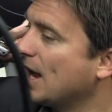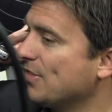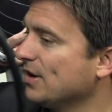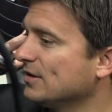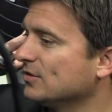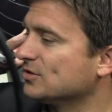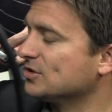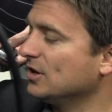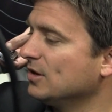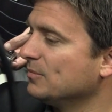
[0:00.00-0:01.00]
I think there's
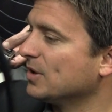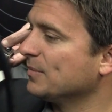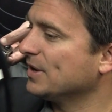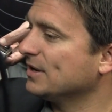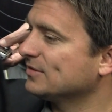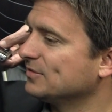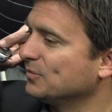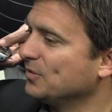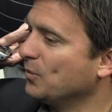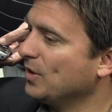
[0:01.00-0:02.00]
some, but I
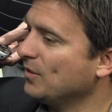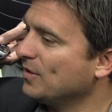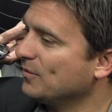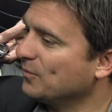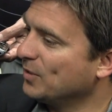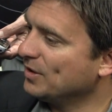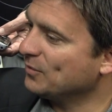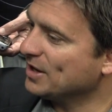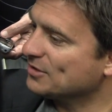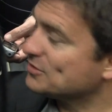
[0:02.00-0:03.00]
mean,
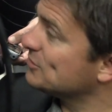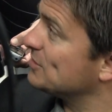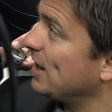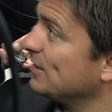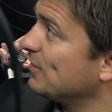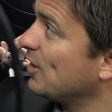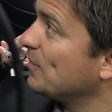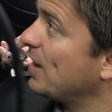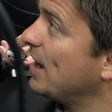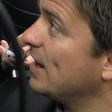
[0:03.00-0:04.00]
we can choose not to fall
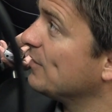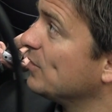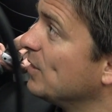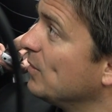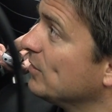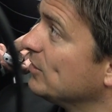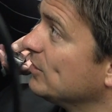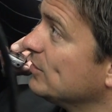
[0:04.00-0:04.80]
behind if we don't want to.